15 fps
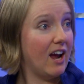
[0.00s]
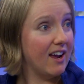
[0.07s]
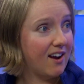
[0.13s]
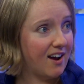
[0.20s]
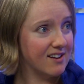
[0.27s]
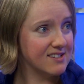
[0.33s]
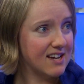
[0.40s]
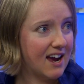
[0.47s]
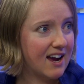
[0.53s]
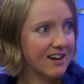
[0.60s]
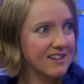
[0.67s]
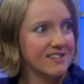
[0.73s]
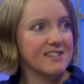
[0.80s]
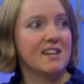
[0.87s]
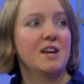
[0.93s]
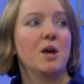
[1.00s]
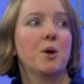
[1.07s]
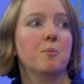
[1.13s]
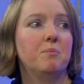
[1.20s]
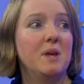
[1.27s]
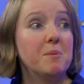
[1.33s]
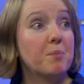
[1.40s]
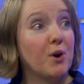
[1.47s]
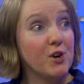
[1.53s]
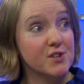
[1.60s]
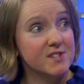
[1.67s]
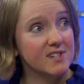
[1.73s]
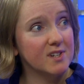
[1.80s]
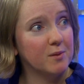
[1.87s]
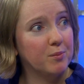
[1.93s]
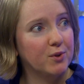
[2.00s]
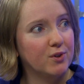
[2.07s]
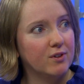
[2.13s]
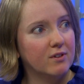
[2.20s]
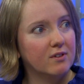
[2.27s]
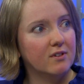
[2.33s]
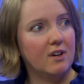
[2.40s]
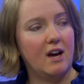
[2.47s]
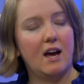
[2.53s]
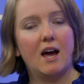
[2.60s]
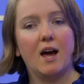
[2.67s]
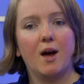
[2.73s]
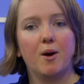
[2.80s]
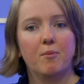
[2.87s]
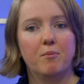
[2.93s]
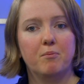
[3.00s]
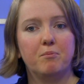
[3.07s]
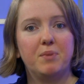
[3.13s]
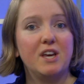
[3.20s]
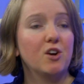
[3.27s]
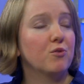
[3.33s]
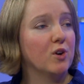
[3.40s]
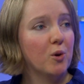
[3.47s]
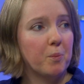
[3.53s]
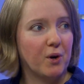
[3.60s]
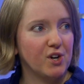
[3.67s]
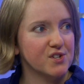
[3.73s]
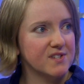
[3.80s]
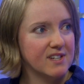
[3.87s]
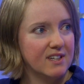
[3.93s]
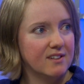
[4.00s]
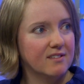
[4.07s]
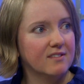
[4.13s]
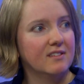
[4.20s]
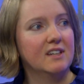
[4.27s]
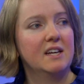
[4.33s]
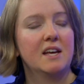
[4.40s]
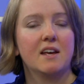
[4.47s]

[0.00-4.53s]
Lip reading: eye contact, be personable, be a real person.